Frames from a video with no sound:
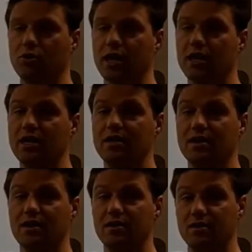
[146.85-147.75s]
created
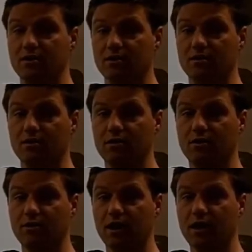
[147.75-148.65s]
in here.
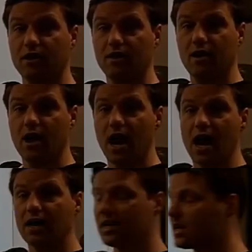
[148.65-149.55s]
I'm